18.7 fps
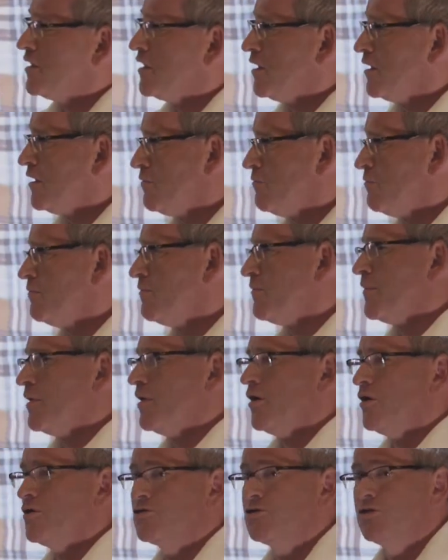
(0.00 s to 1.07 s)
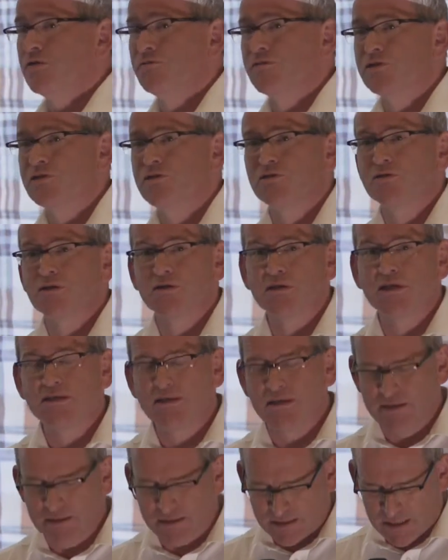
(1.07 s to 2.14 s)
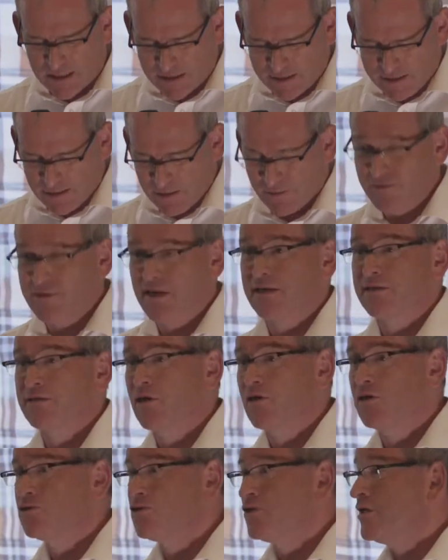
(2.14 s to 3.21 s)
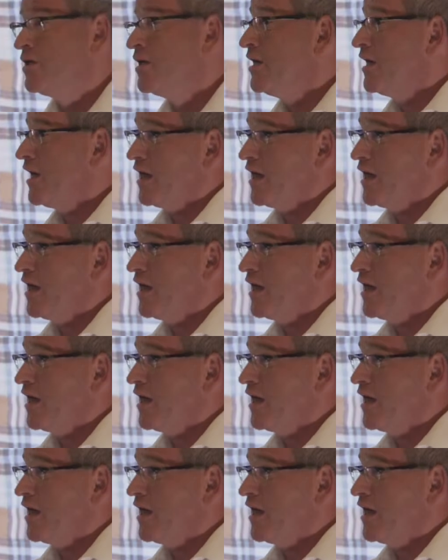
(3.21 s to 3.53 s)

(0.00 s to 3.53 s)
our service users in the design of technology,